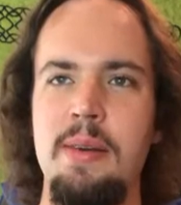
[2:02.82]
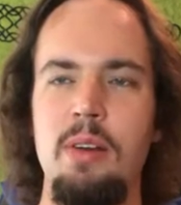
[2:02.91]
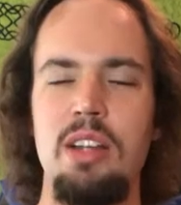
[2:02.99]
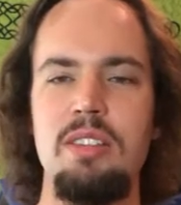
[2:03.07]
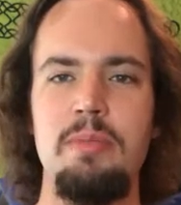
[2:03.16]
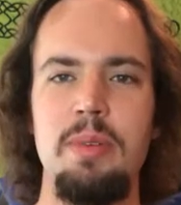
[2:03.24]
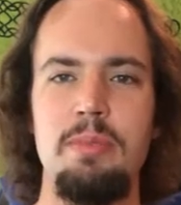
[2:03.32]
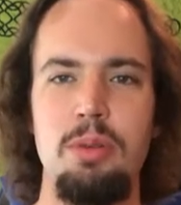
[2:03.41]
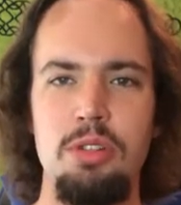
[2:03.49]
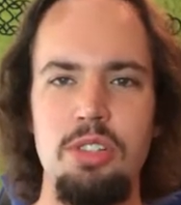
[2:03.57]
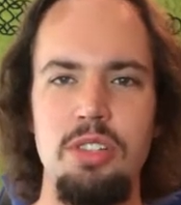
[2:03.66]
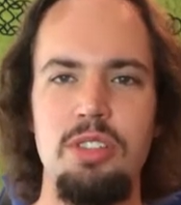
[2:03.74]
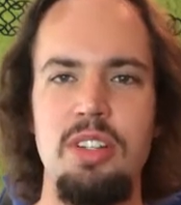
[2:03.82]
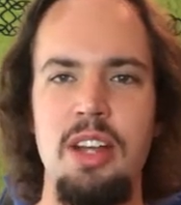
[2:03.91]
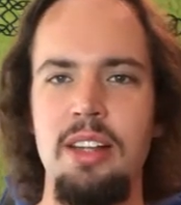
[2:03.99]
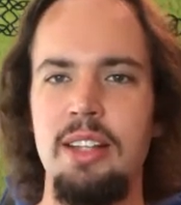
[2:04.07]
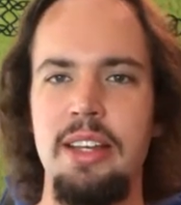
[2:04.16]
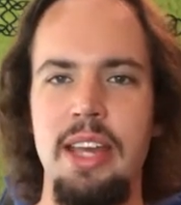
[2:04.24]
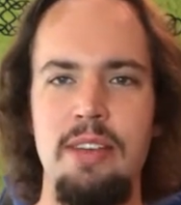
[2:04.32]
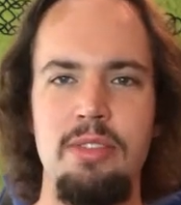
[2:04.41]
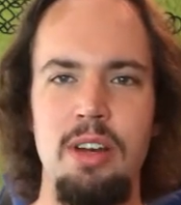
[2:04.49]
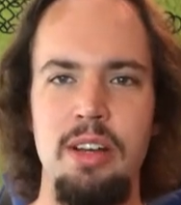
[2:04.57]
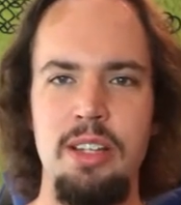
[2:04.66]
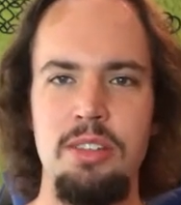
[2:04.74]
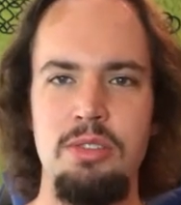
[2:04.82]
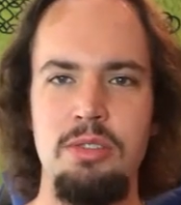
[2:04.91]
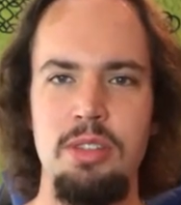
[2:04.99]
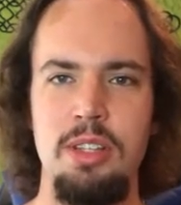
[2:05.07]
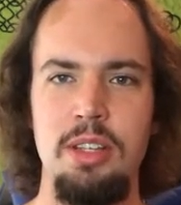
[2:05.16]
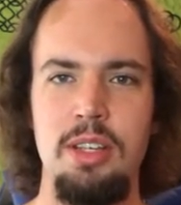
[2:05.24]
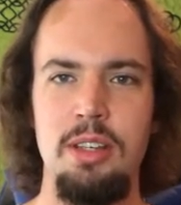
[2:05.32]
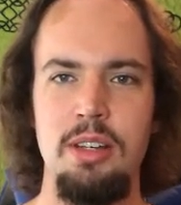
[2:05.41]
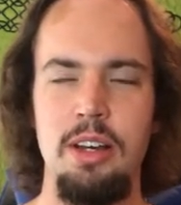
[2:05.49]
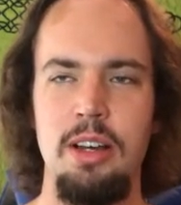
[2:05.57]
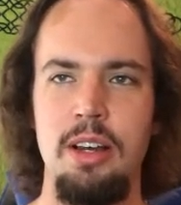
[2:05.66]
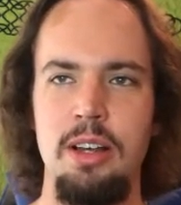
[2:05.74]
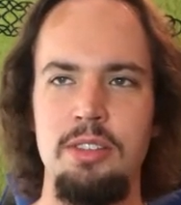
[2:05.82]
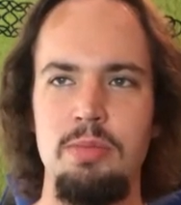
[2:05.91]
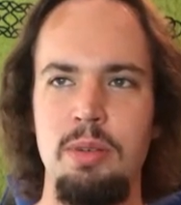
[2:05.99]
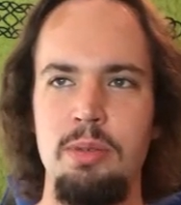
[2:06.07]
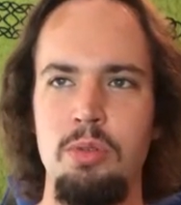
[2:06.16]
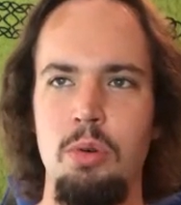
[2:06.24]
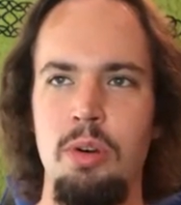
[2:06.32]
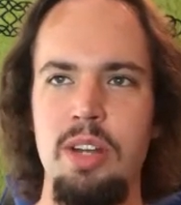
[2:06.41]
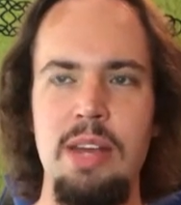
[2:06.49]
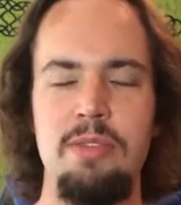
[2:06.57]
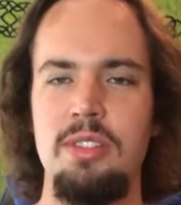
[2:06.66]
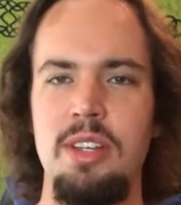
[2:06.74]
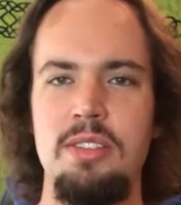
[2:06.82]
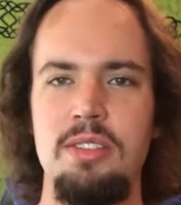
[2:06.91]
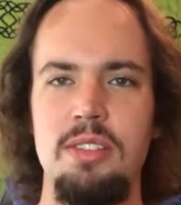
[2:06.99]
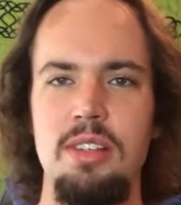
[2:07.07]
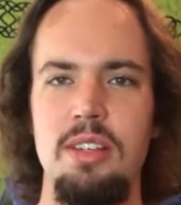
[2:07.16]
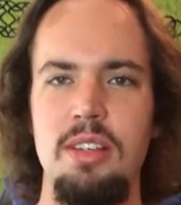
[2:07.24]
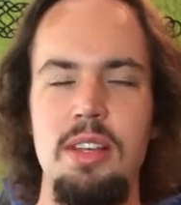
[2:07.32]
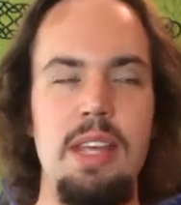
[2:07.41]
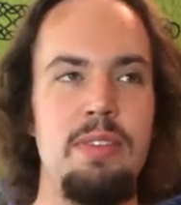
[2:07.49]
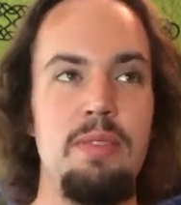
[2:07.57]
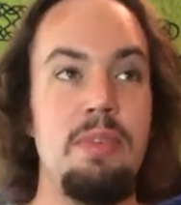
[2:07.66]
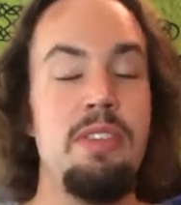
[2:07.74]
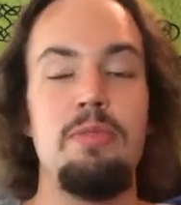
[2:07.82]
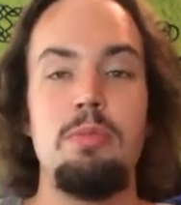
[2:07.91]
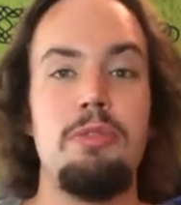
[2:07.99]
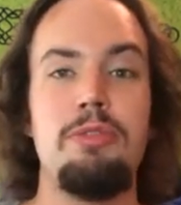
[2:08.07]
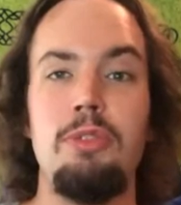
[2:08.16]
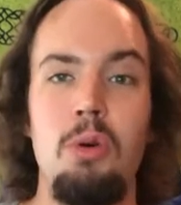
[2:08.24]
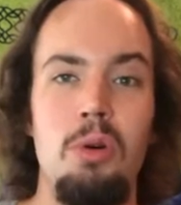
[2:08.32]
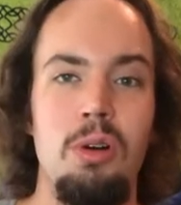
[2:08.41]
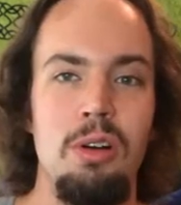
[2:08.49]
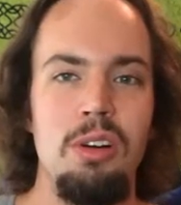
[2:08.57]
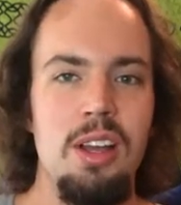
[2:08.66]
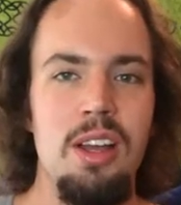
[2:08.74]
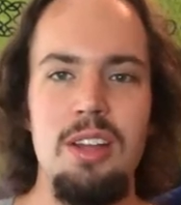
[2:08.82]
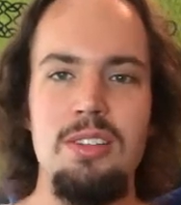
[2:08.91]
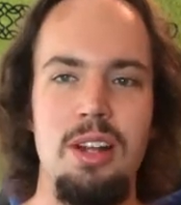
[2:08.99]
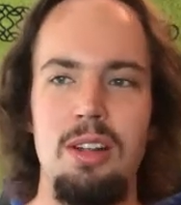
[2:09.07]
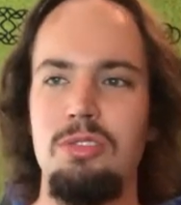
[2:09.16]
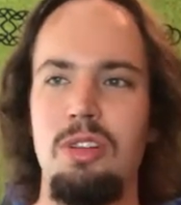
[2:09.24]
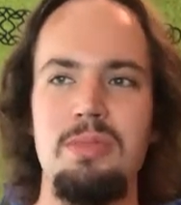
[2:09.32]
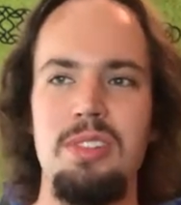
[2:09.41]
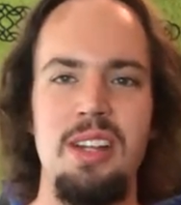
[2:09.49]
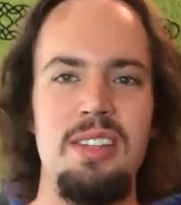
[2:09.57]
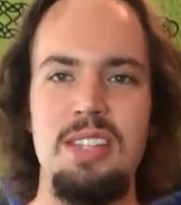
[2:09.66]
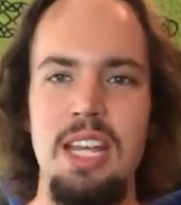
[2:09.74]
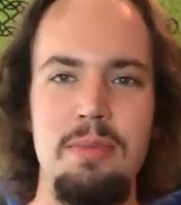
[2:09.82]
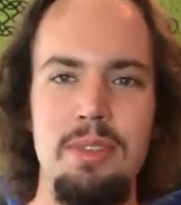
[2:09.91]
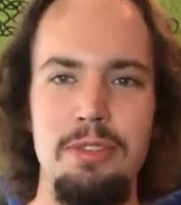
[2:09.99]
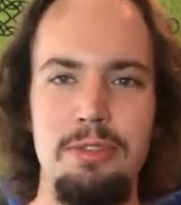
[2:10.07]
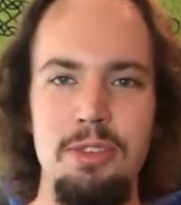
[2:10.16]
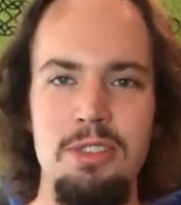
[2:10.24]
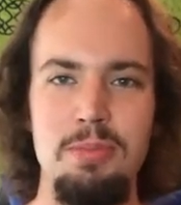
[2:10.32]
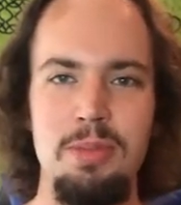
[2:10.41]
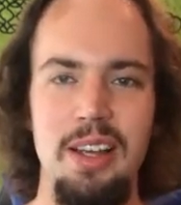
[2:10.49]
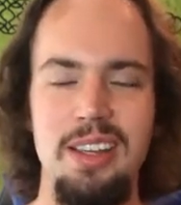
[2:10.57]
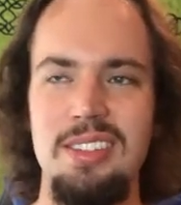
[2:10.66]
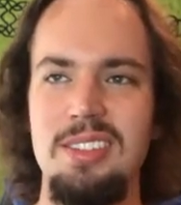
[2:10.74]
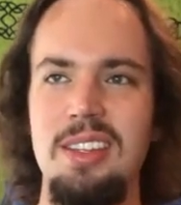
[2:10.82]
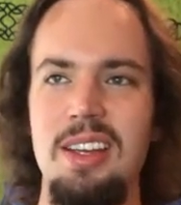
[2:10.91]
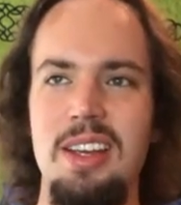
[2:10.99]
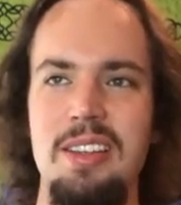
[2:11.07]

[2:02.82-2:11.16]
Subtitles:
Democrats have been pushing to not let Kavanaugh into the Supreme Court ever since, even before Donald Trump said his name in the first place.